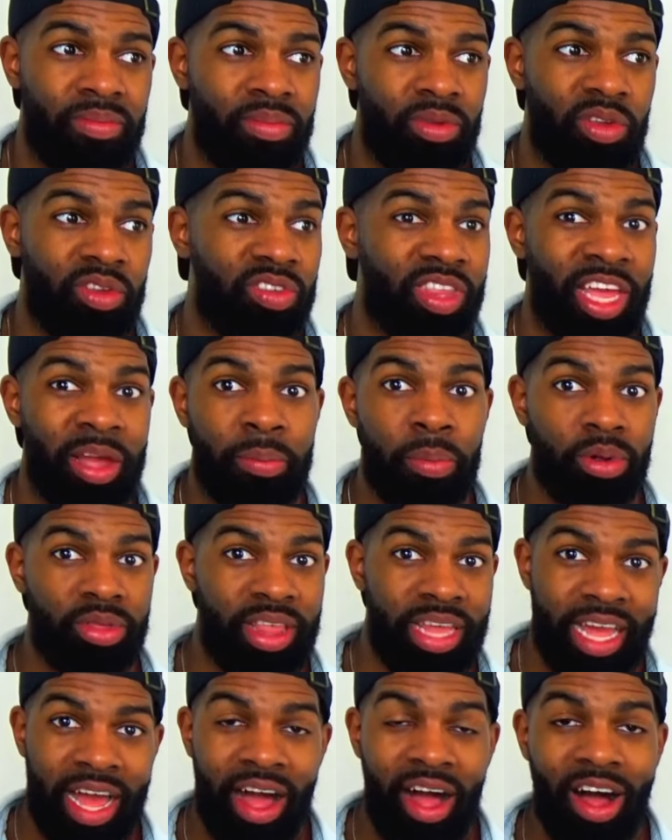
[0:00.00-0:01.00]
just take
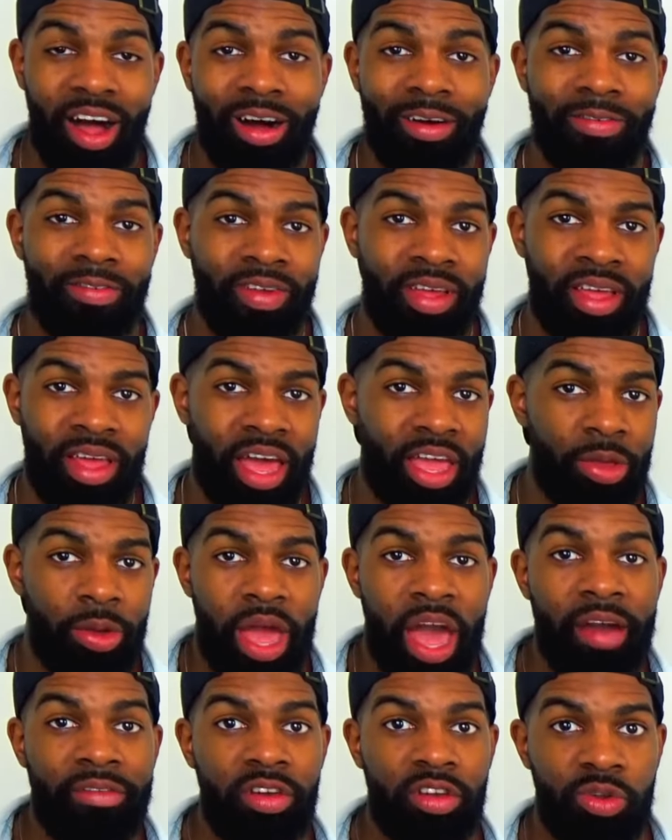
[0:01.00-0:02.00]
botella off and you
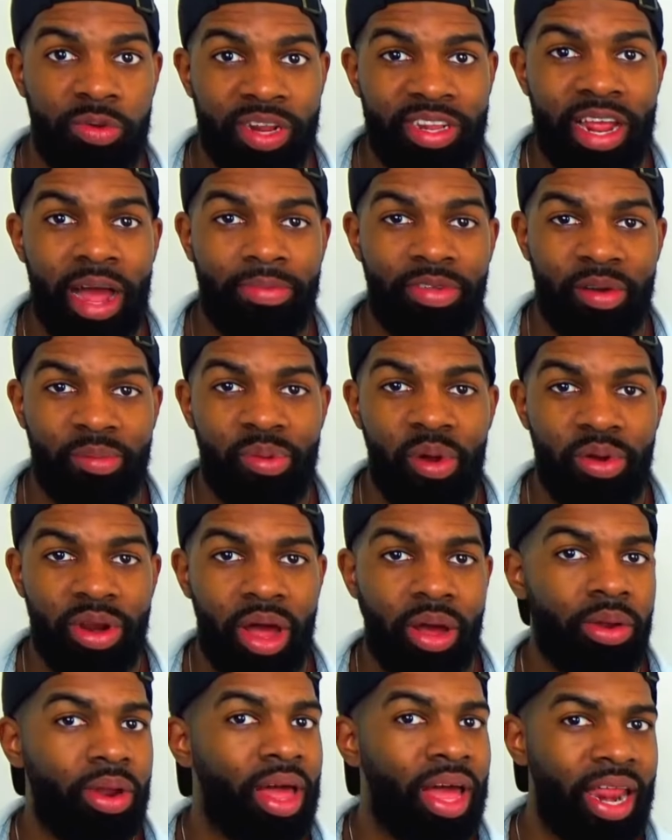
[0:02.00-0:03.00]
have your direct object
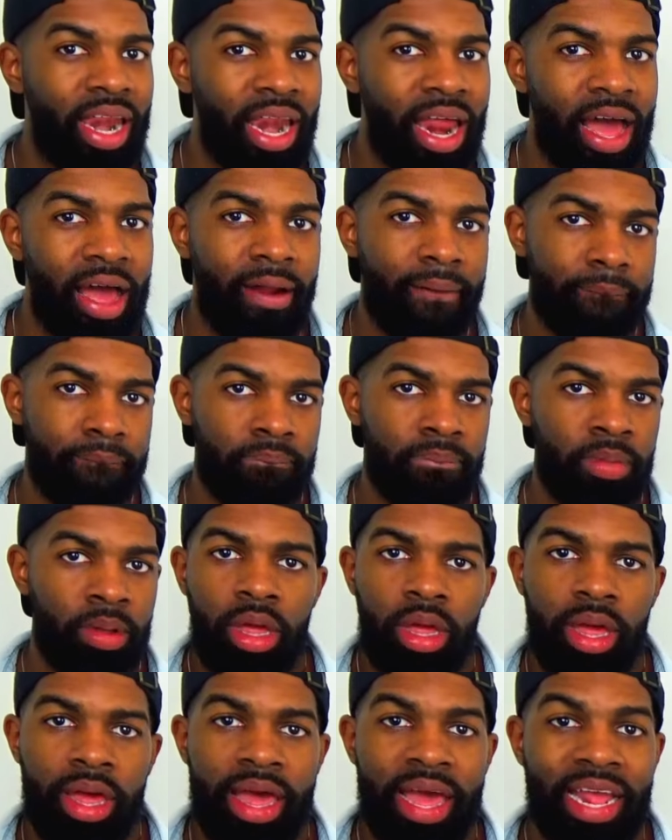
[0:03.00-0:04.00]
pronoun, la.
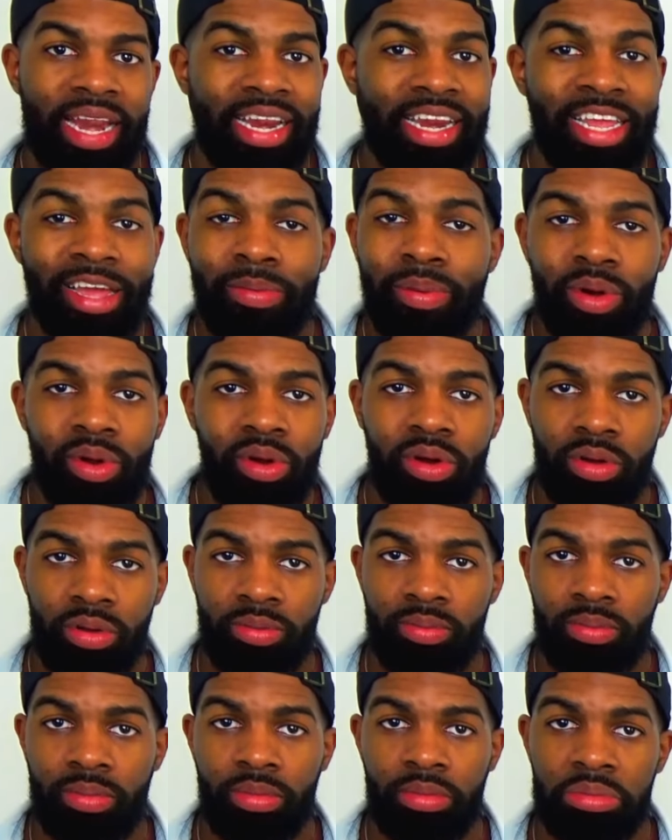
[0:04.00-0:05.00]
El libro,
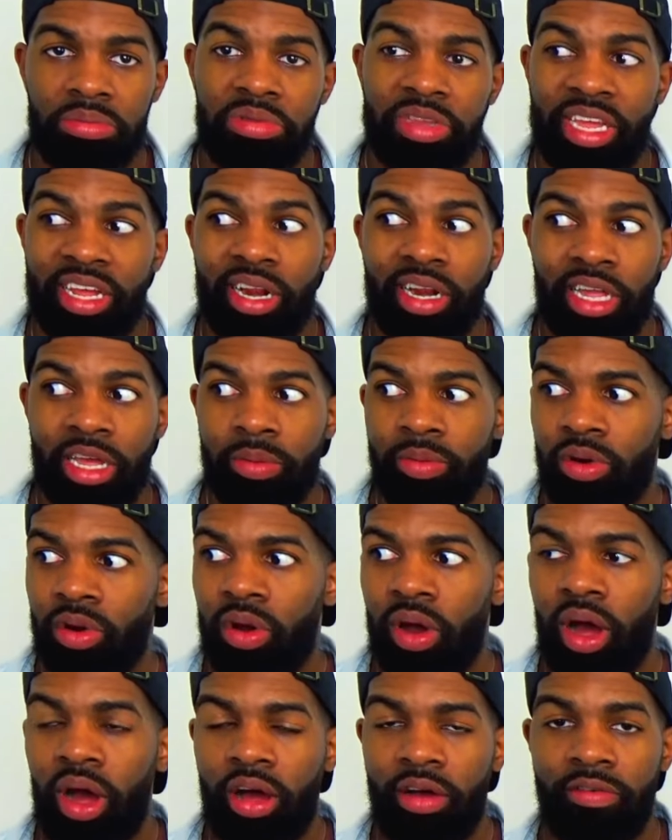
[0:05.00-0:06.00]
take
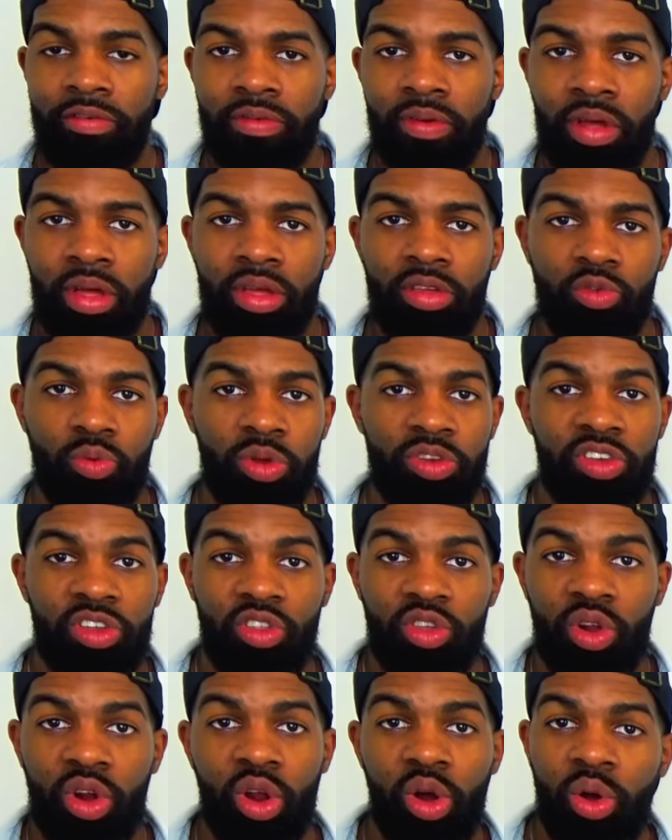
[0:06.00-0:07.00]
libro off, switch it
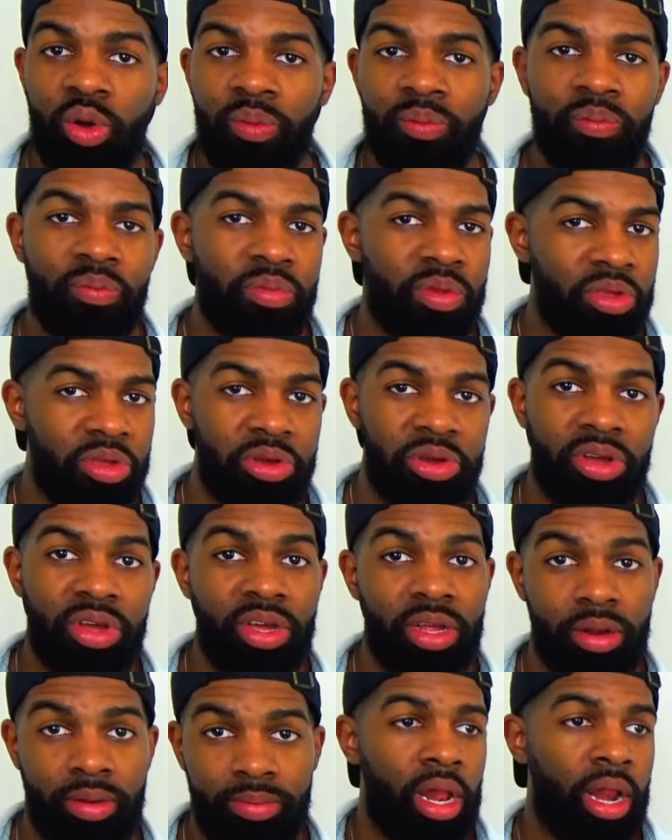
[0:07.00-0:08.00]
to lo, you're
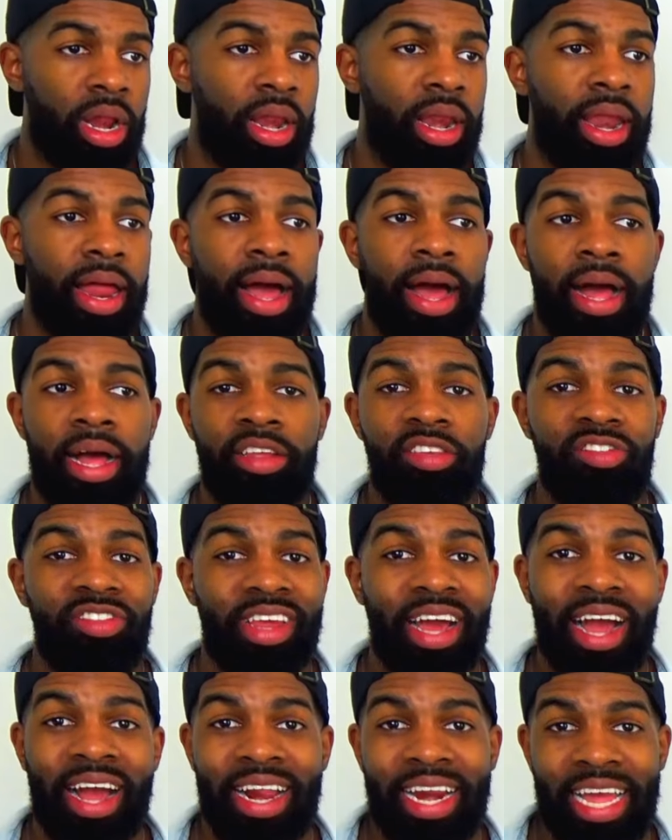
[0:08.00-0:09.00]
good. Las
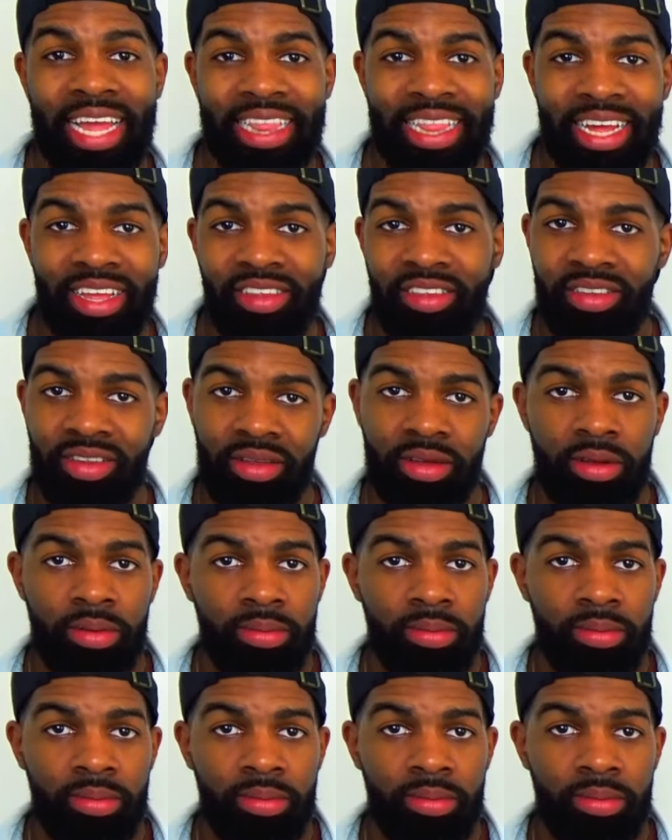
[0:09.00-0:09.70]
chancletas,